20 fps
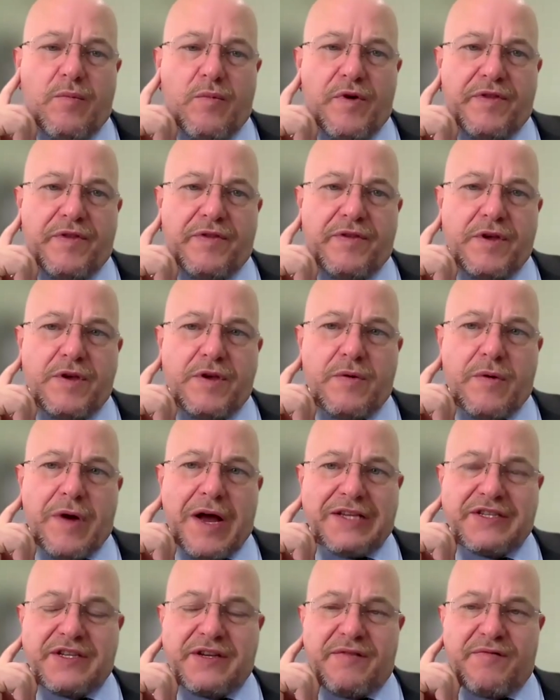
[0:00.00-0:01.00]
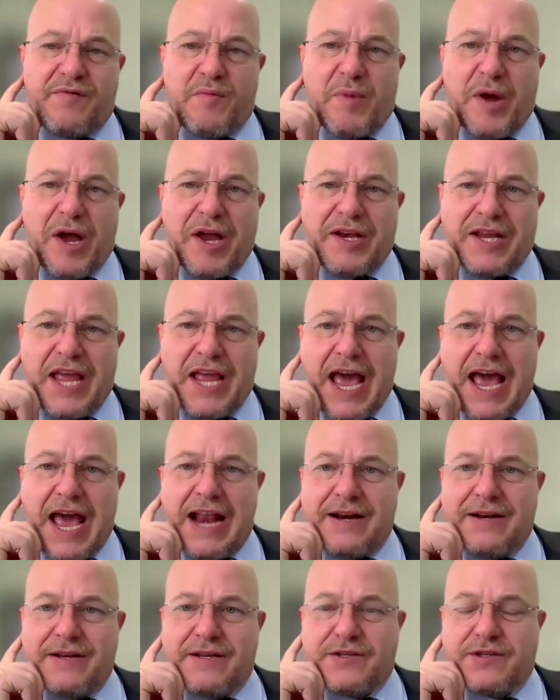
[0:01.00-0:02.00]
with the US, never mind
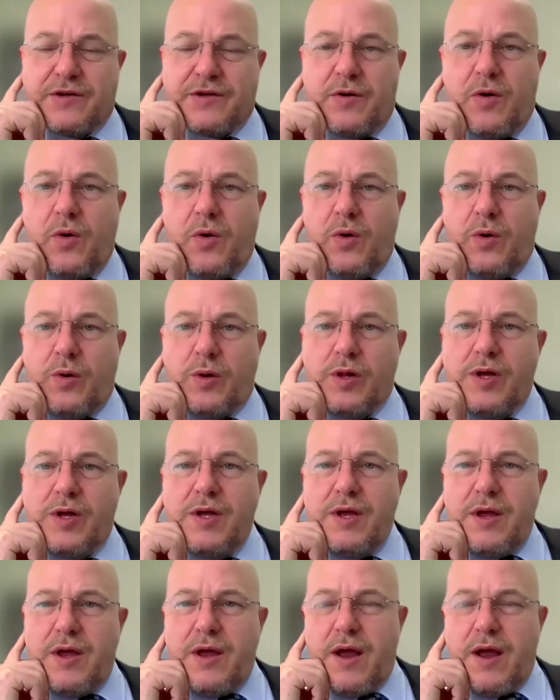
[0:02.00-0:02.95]
Canada as a whole.